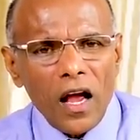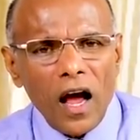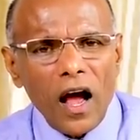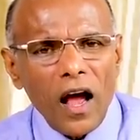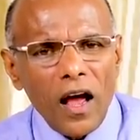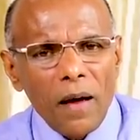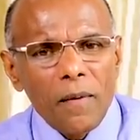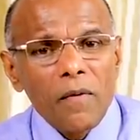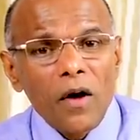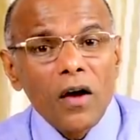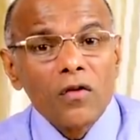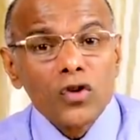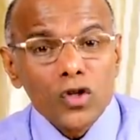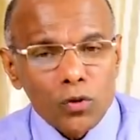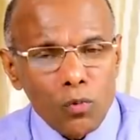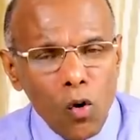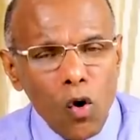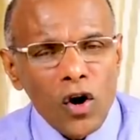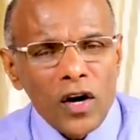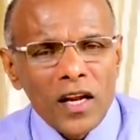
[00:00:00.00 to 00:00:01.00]
I
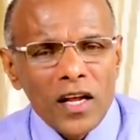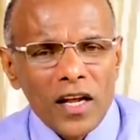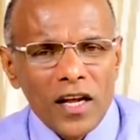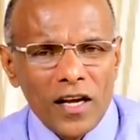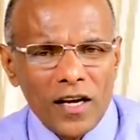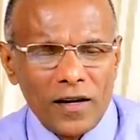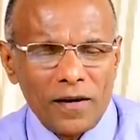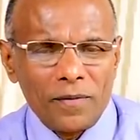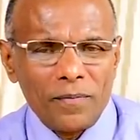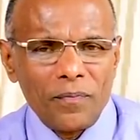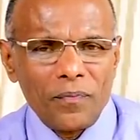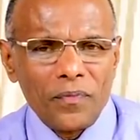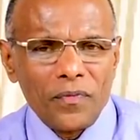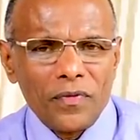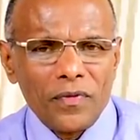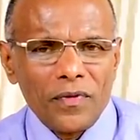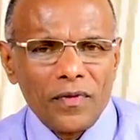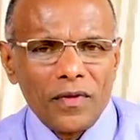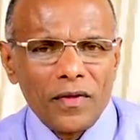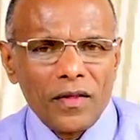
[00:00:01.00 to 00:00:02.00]
was born here.
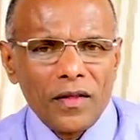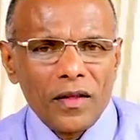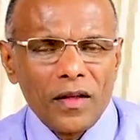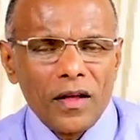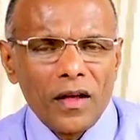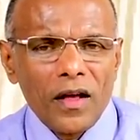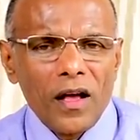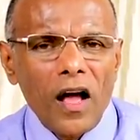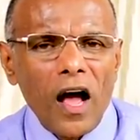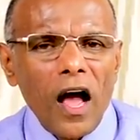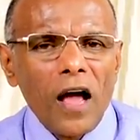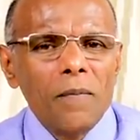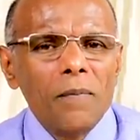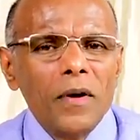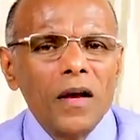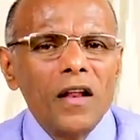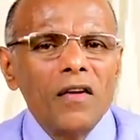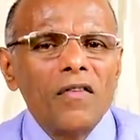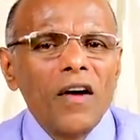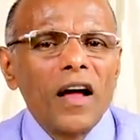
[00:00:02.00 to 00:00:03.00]
I
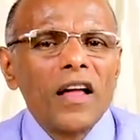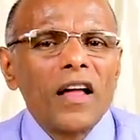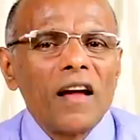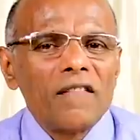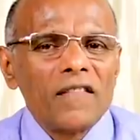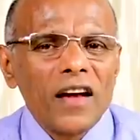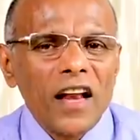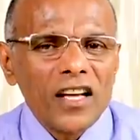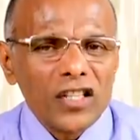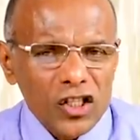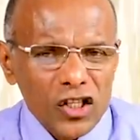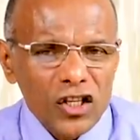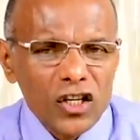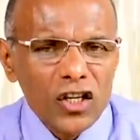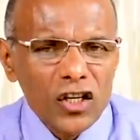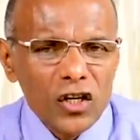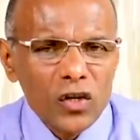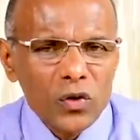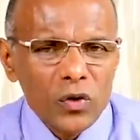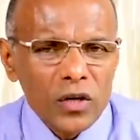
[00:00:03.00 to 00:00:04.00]
believe I have a
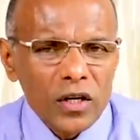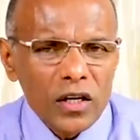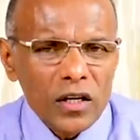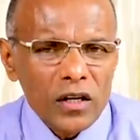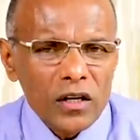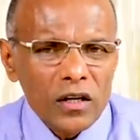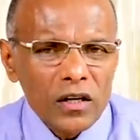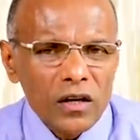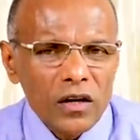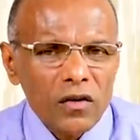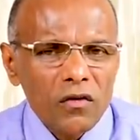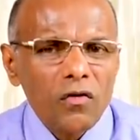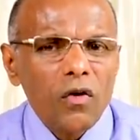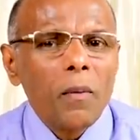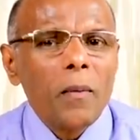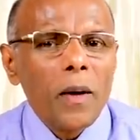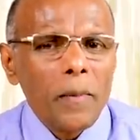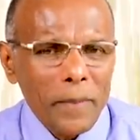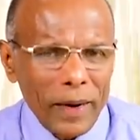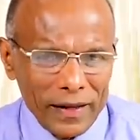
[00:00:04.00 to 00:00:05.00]
national duty
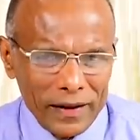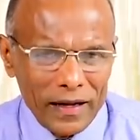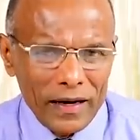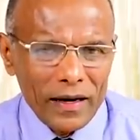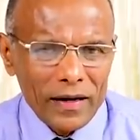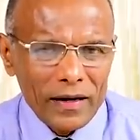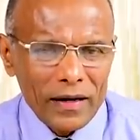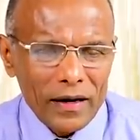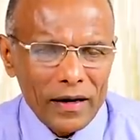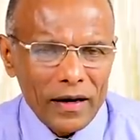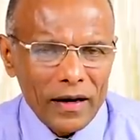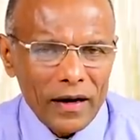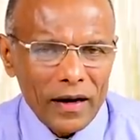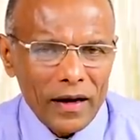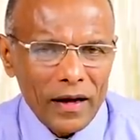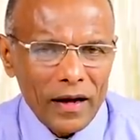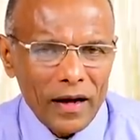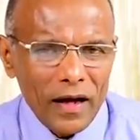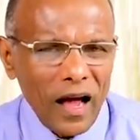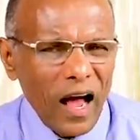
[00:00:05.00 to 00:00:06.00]
for my motherland.
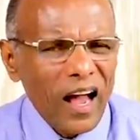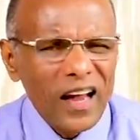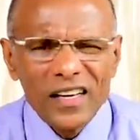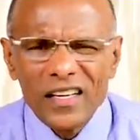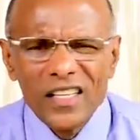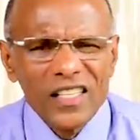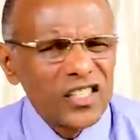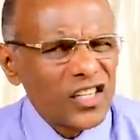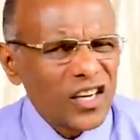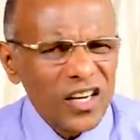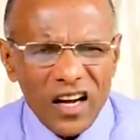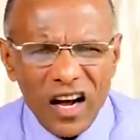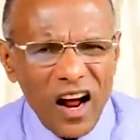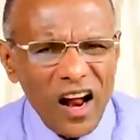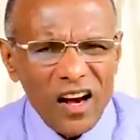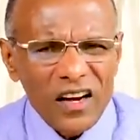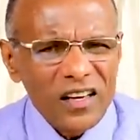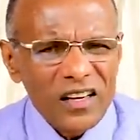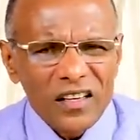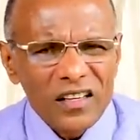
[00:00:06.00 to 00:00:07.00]
I
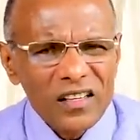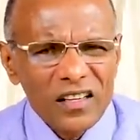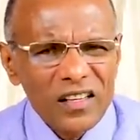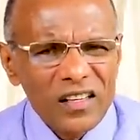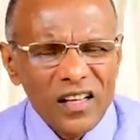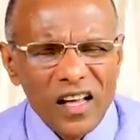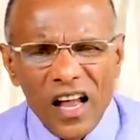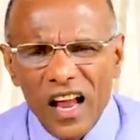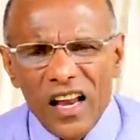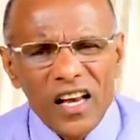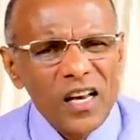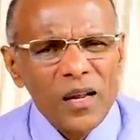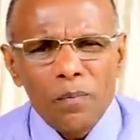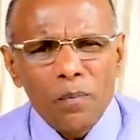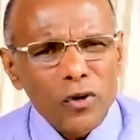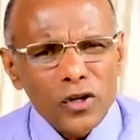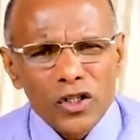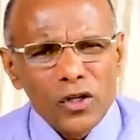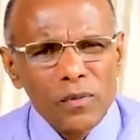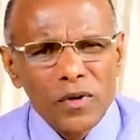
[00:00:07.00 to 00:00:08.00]
disregard any
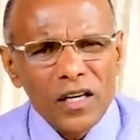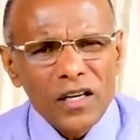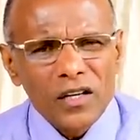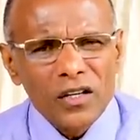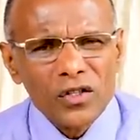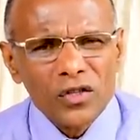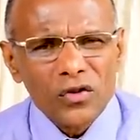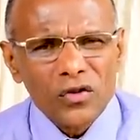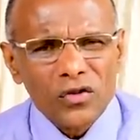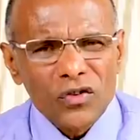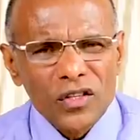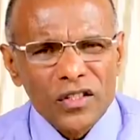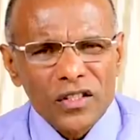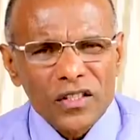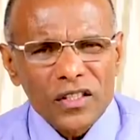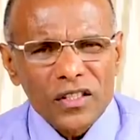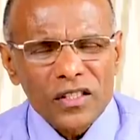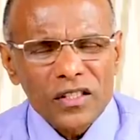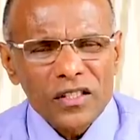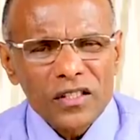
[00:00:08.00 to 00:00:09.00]
possible
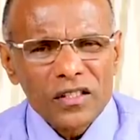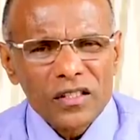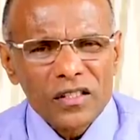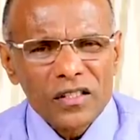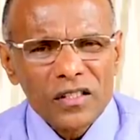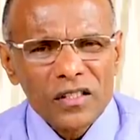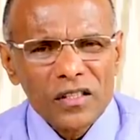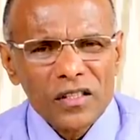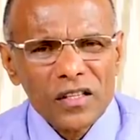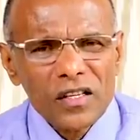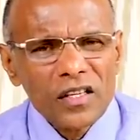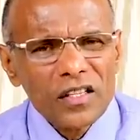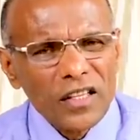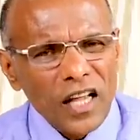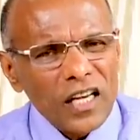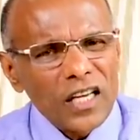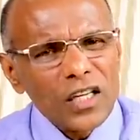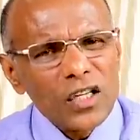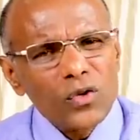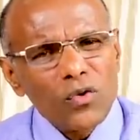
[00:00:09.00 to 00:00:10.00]
consequences.
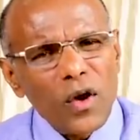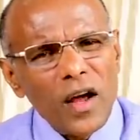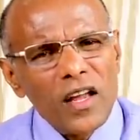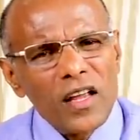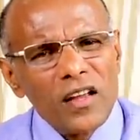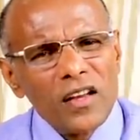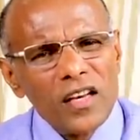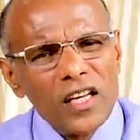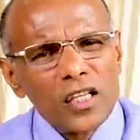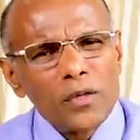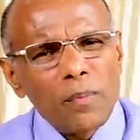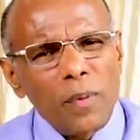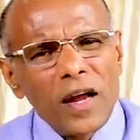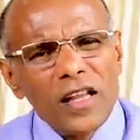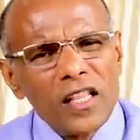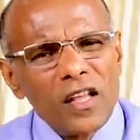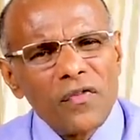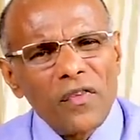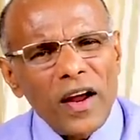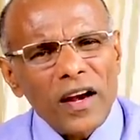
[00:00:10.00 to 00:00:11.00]
That is why,
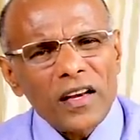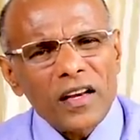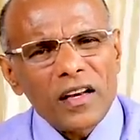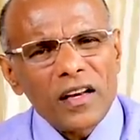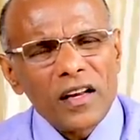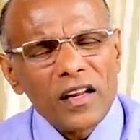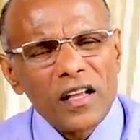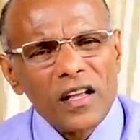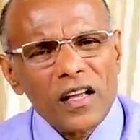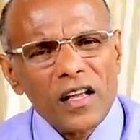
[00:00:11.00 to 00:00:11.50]
despite the fact